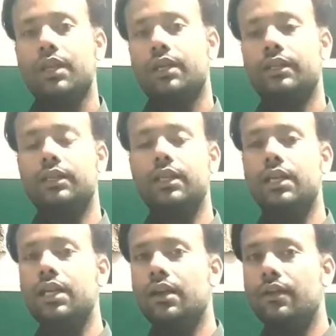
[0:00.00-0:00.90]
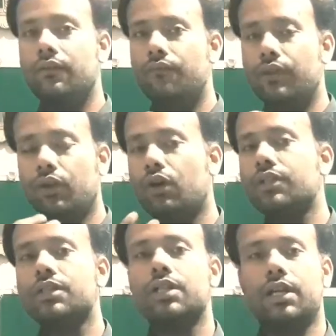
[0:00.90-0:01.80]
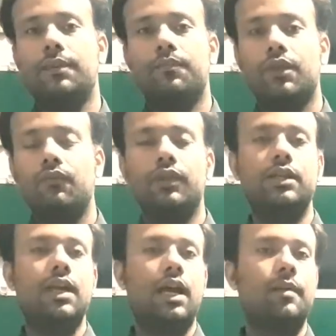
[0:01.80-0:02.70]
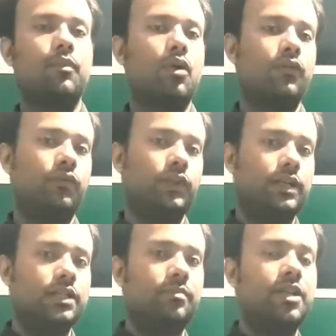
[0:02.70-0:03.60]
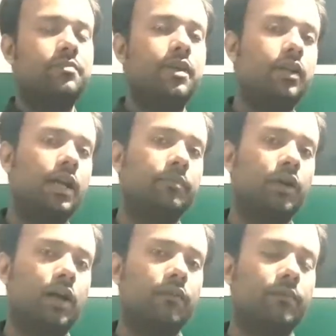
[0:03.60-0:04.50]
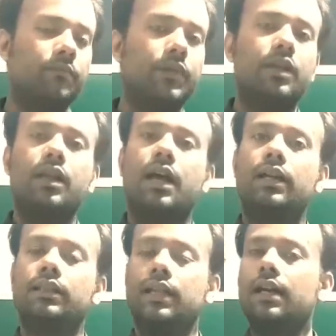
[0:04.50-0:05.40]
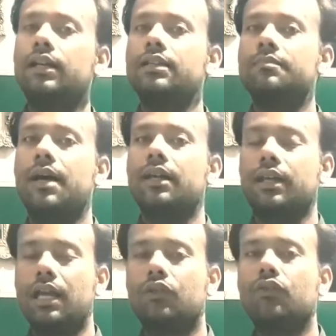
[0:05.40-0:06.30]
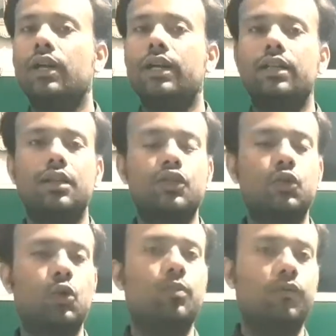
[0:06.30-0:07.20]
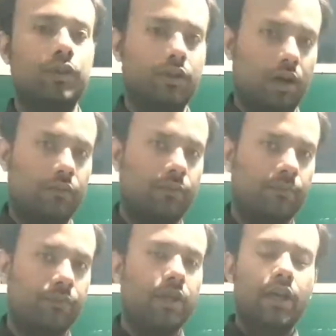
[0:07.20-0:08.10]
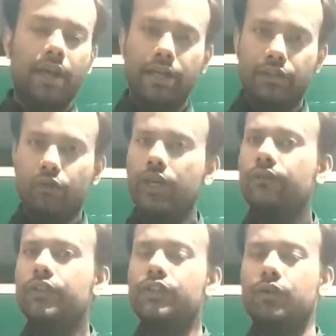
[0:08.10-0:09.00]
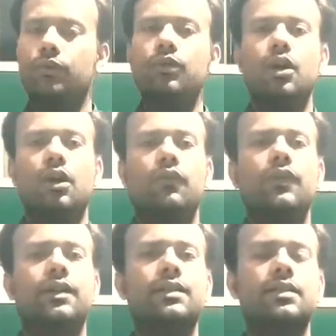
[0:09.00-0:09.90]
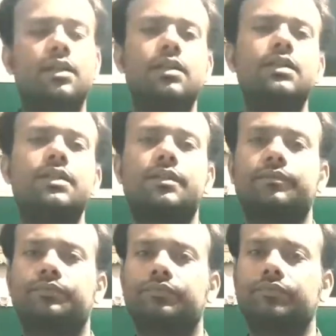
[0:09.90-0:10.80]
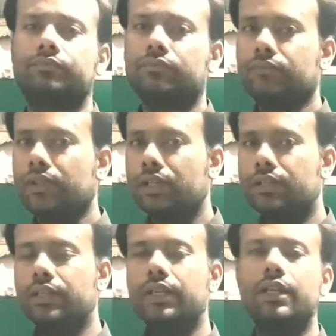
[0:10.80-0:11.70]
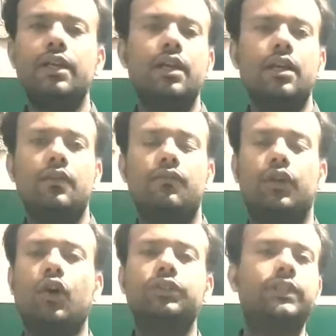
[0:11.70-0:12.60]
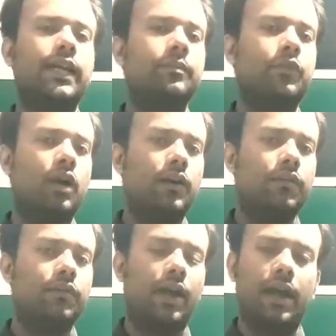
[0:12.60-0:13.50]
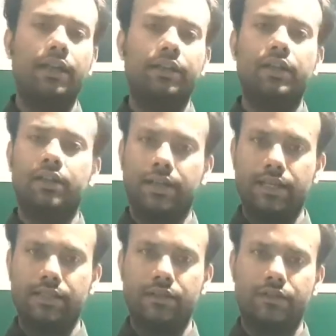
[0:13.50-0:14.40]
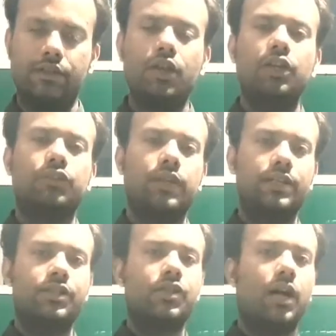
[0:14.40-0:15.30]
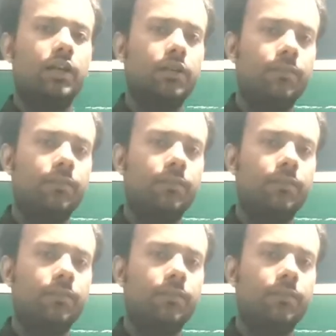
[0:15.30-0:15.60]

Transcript: the velocity with the help of the displacement time graph, and that is by calculating the slope of the graph. In today's video, we will discuss the velocity time graph and their cases. So let's start.